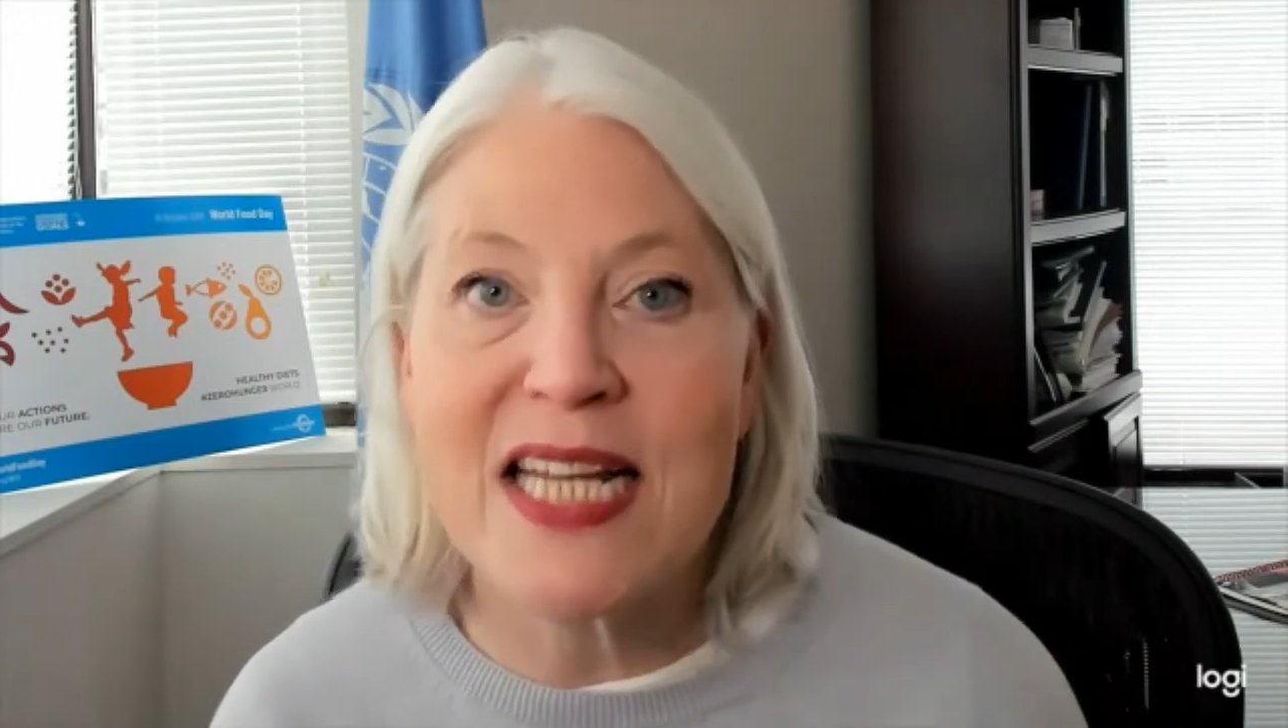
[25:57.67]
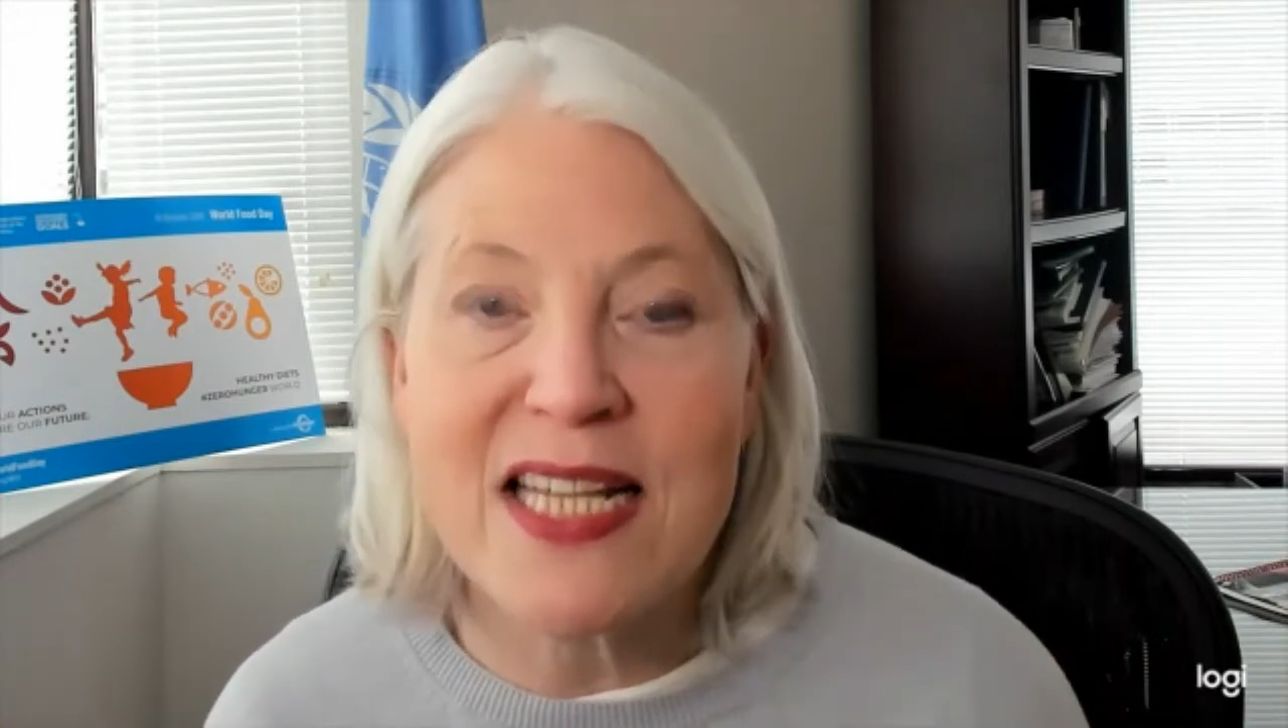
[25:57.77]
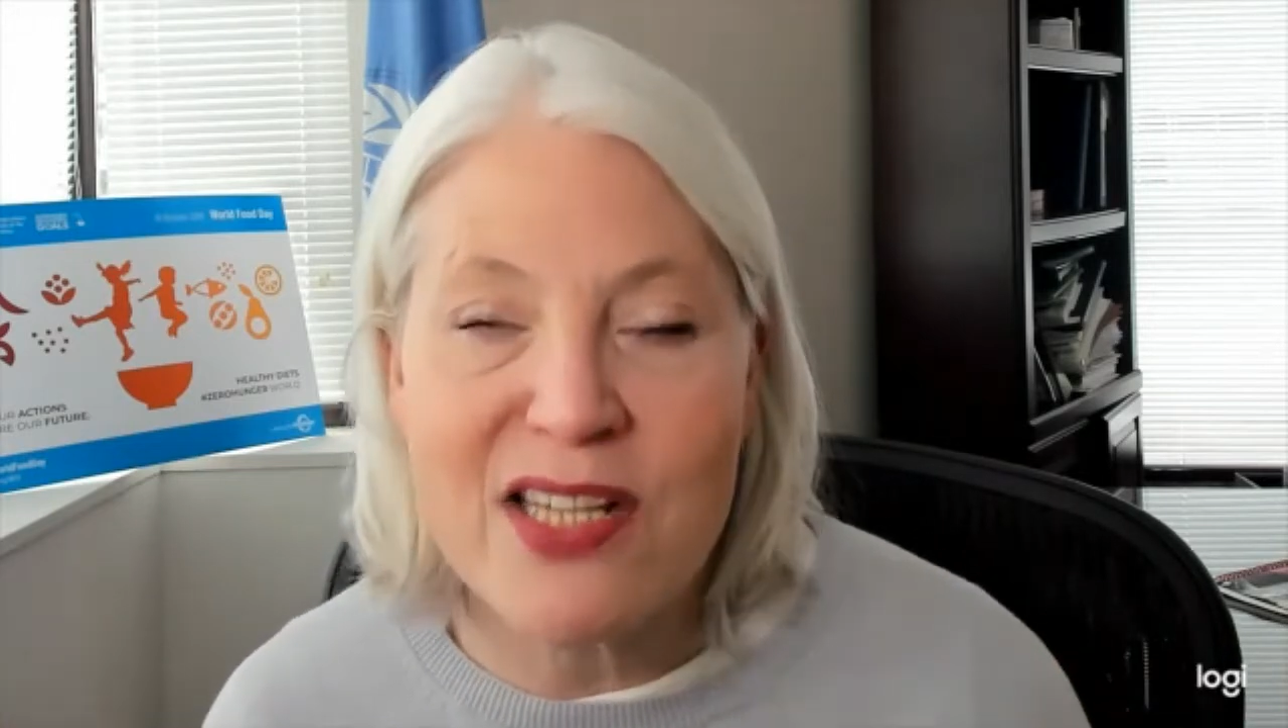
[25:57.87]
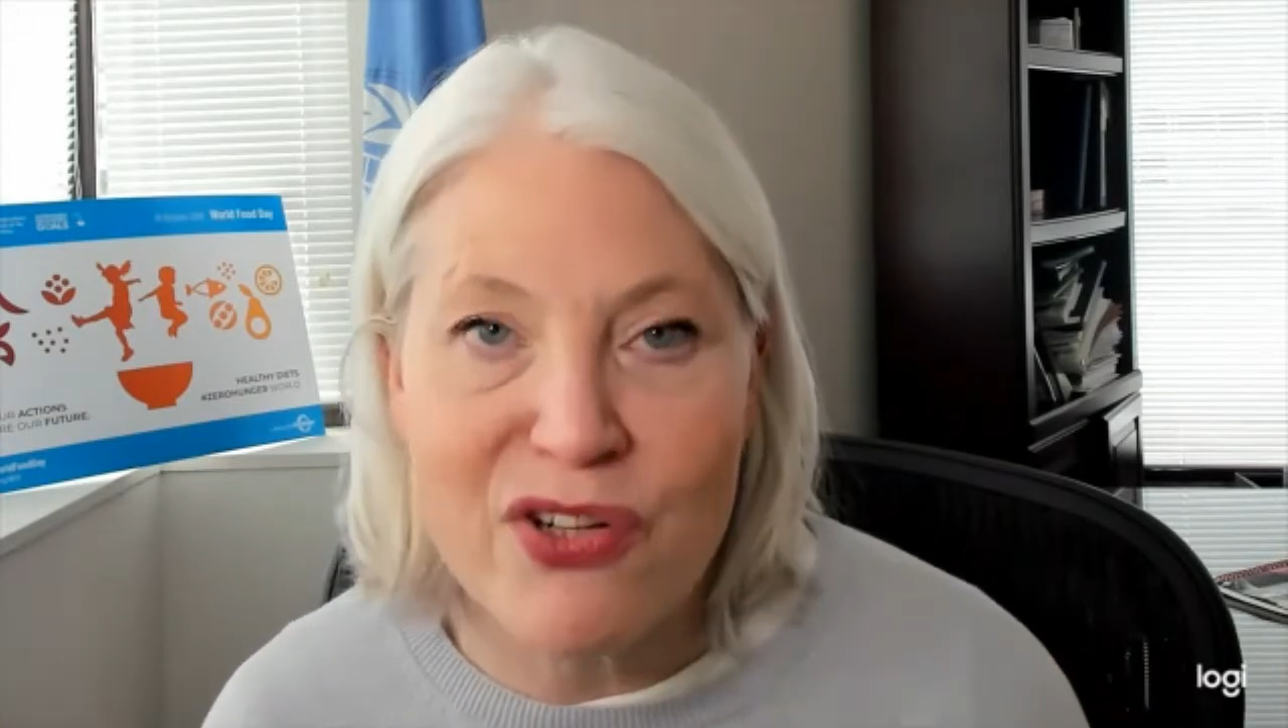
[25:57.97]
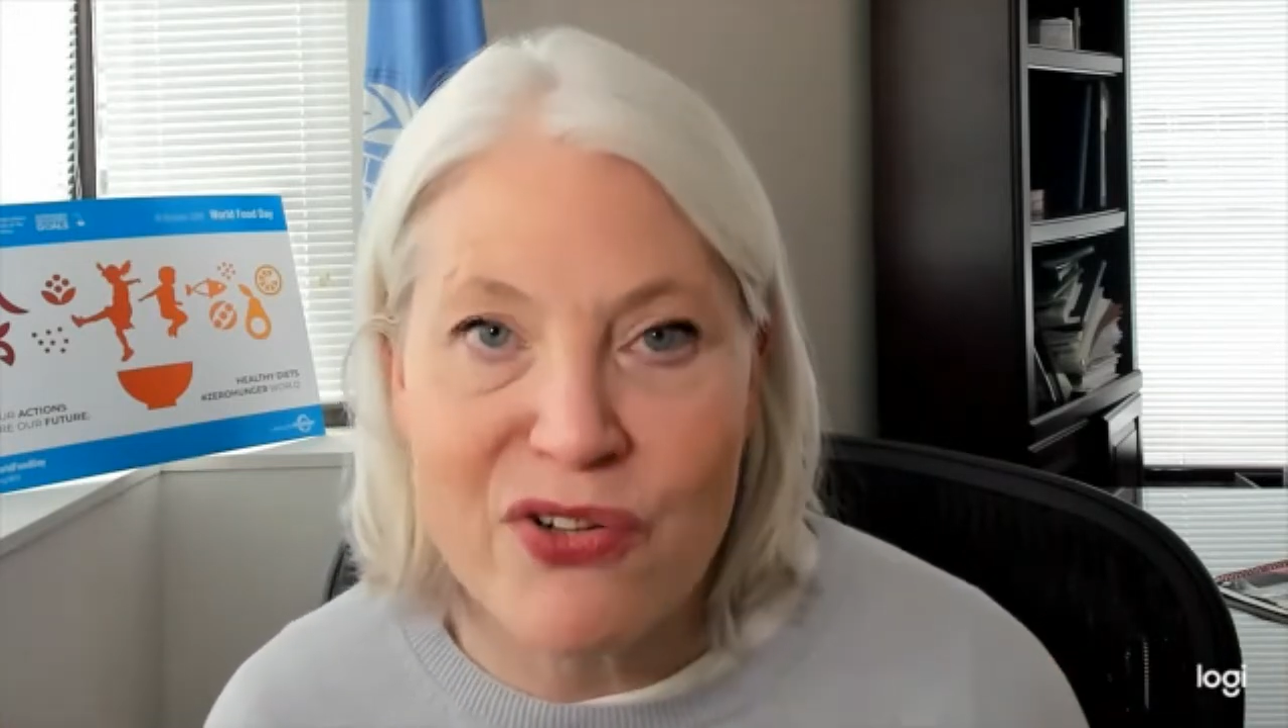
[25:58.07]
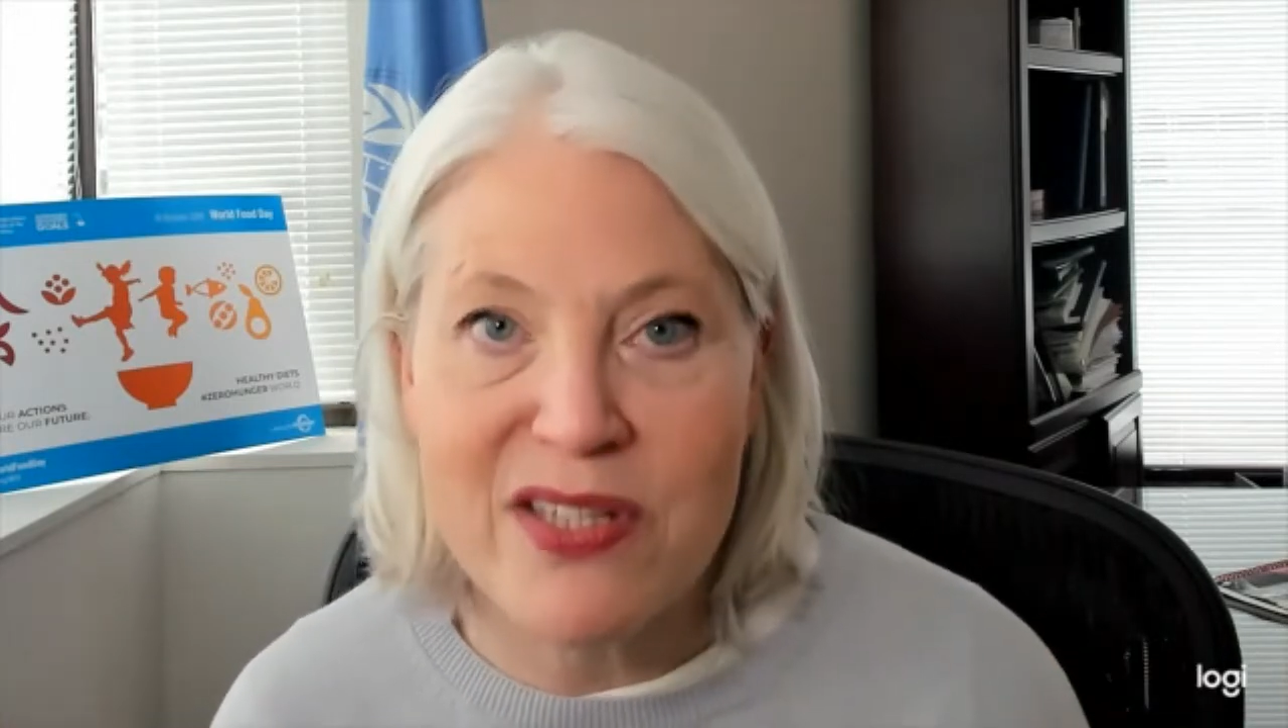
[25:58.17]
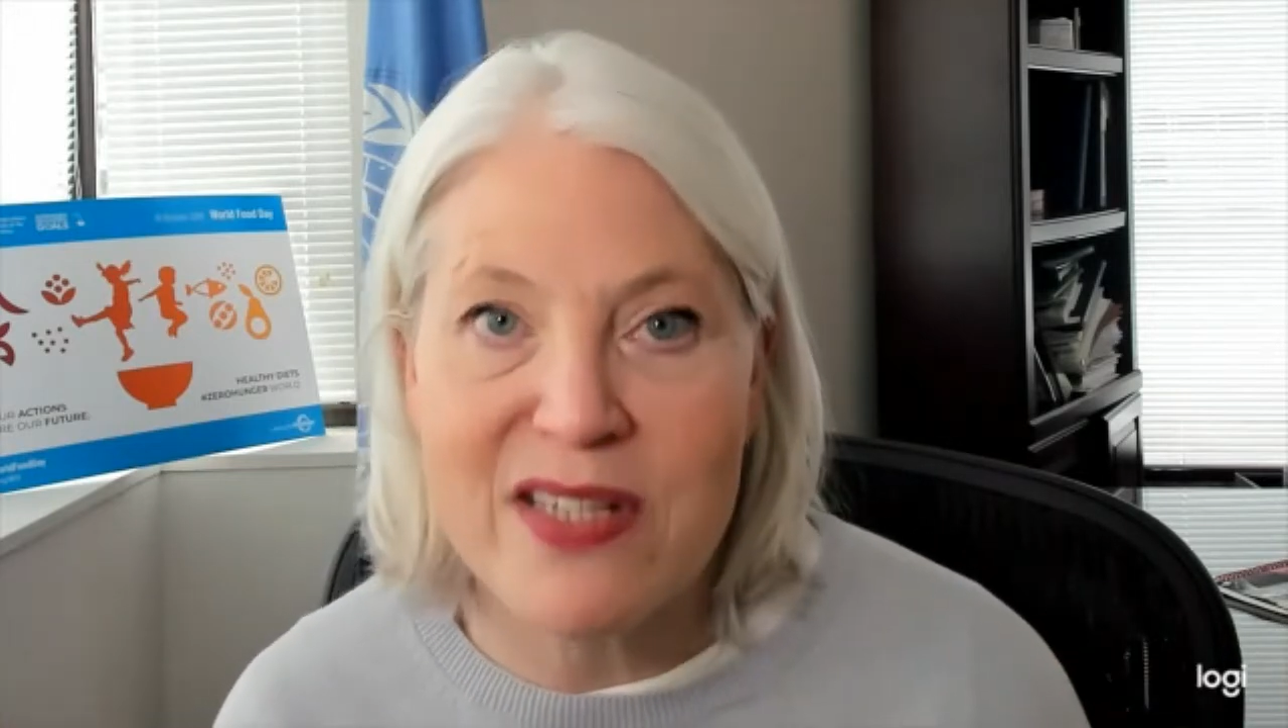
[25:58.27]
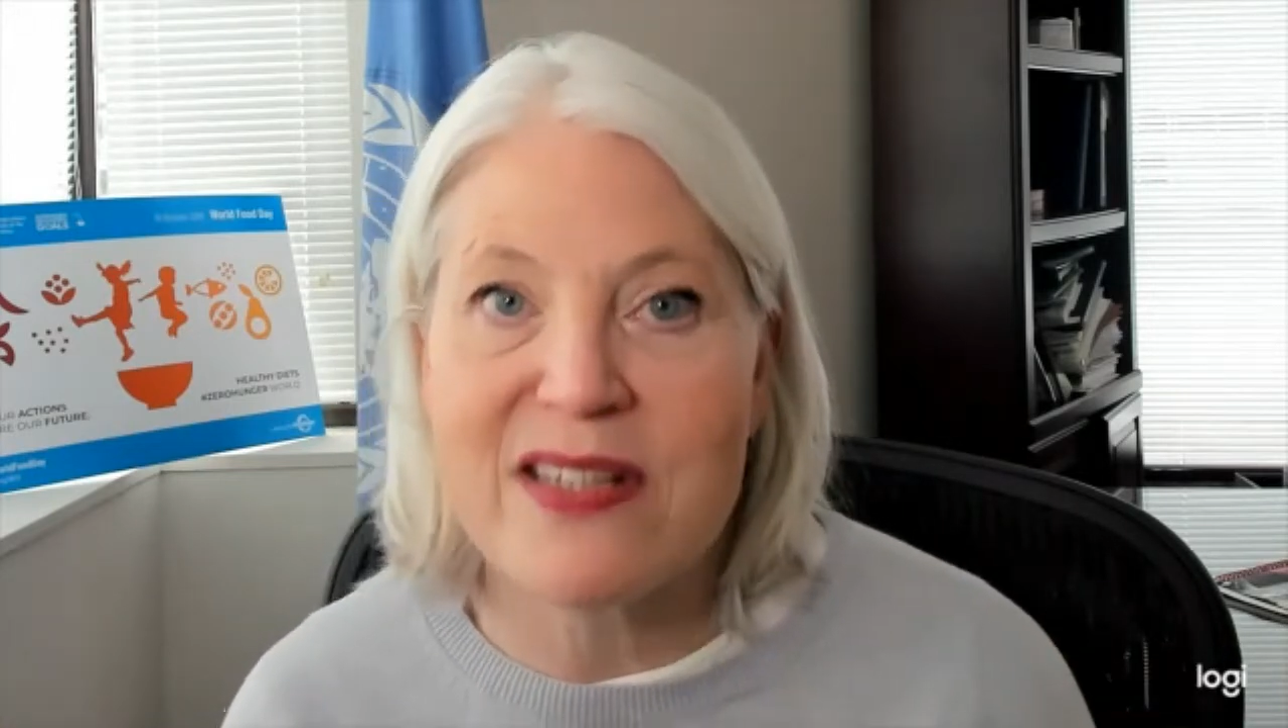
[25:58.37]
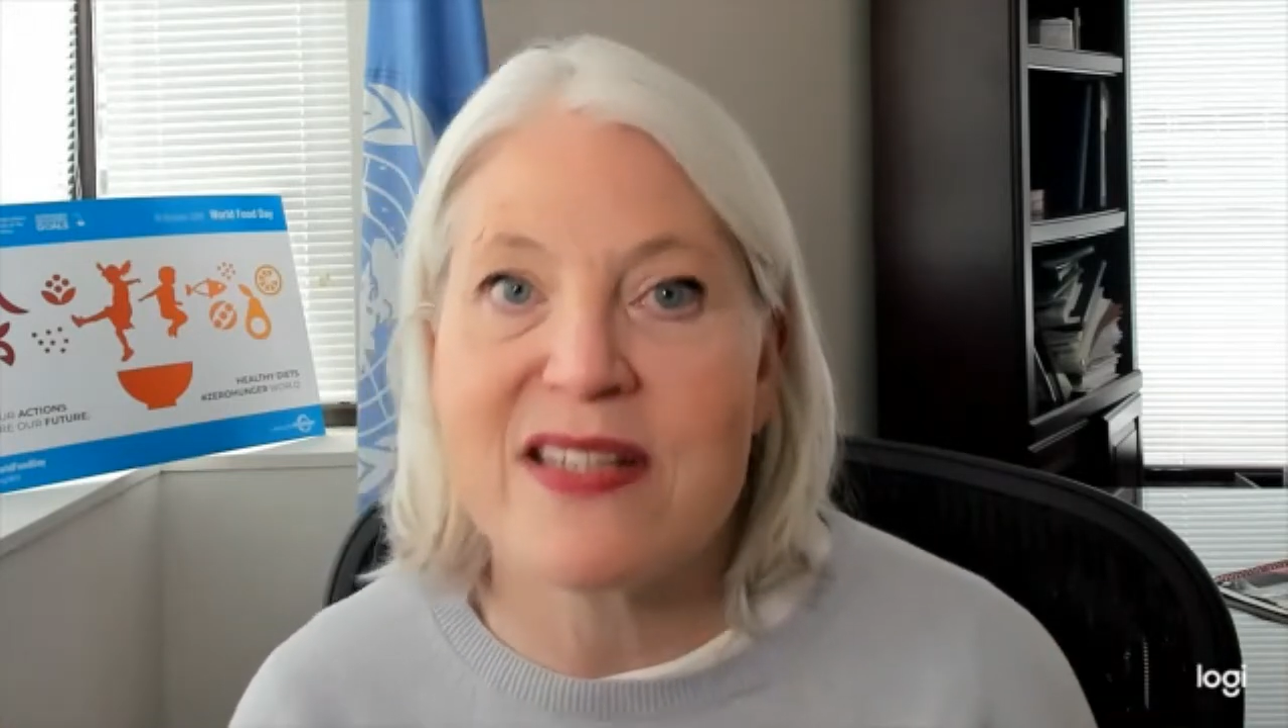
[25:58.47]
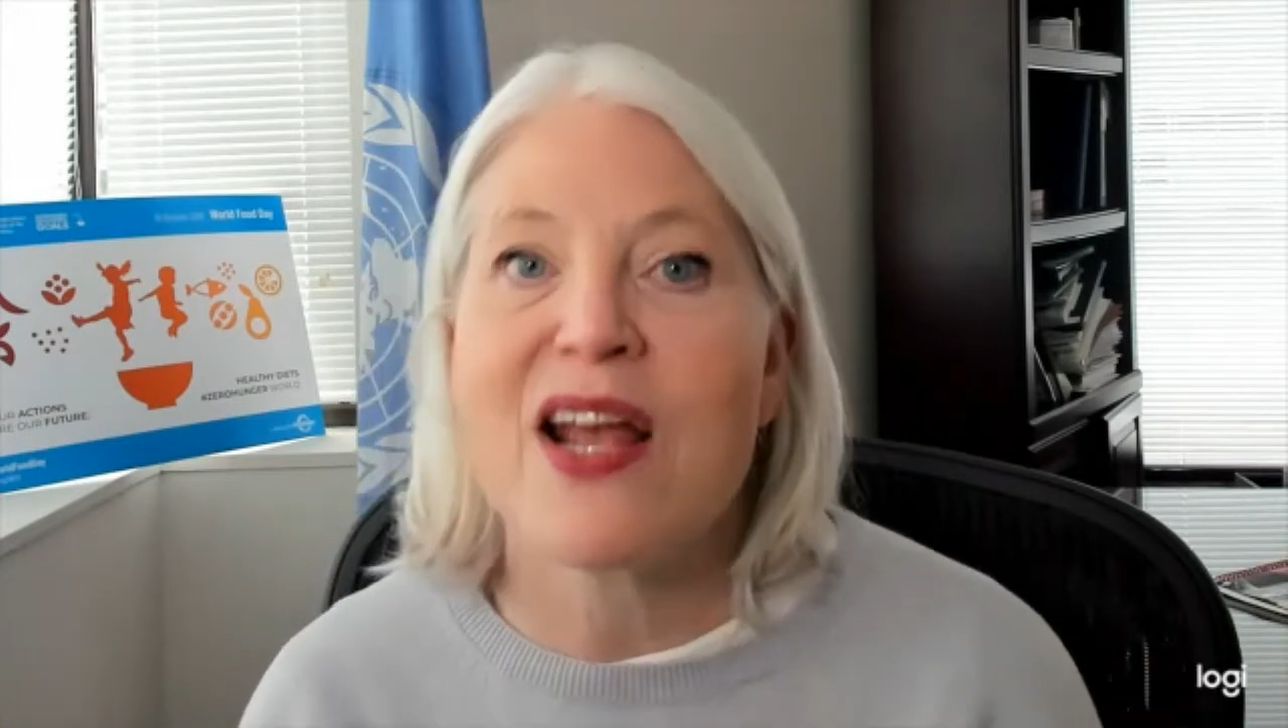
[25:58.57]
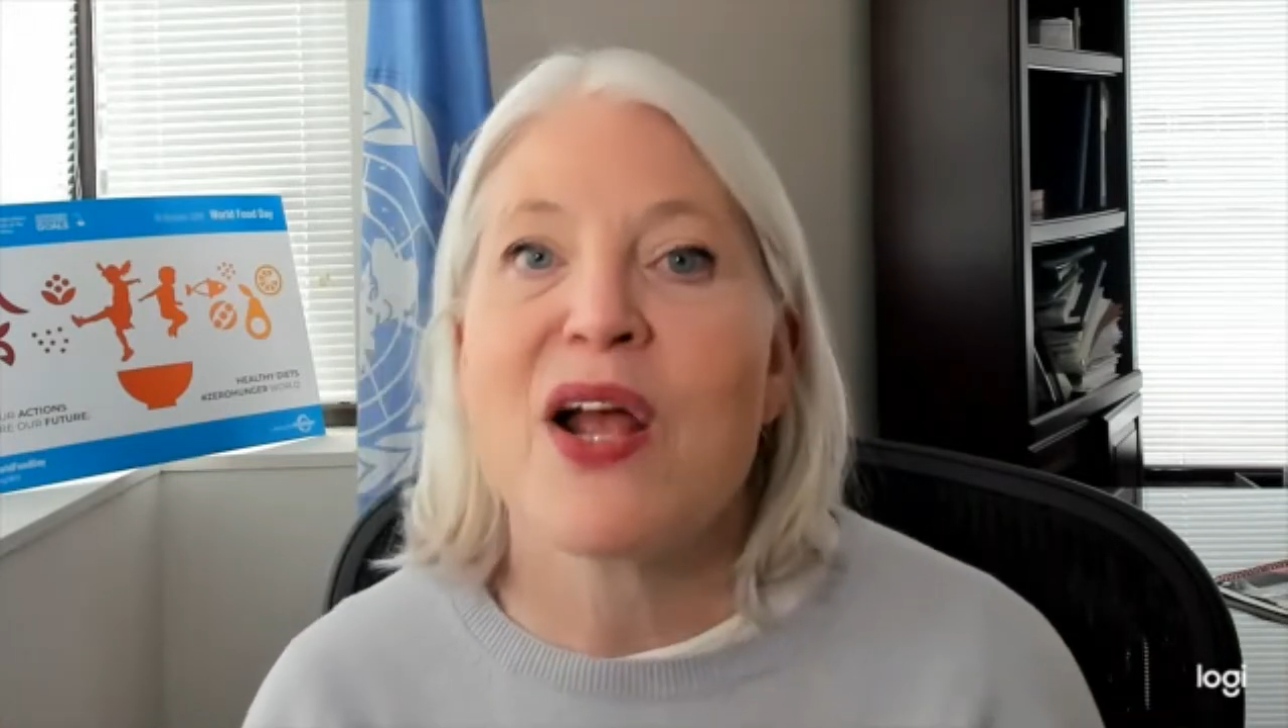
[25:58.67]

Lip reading: these uses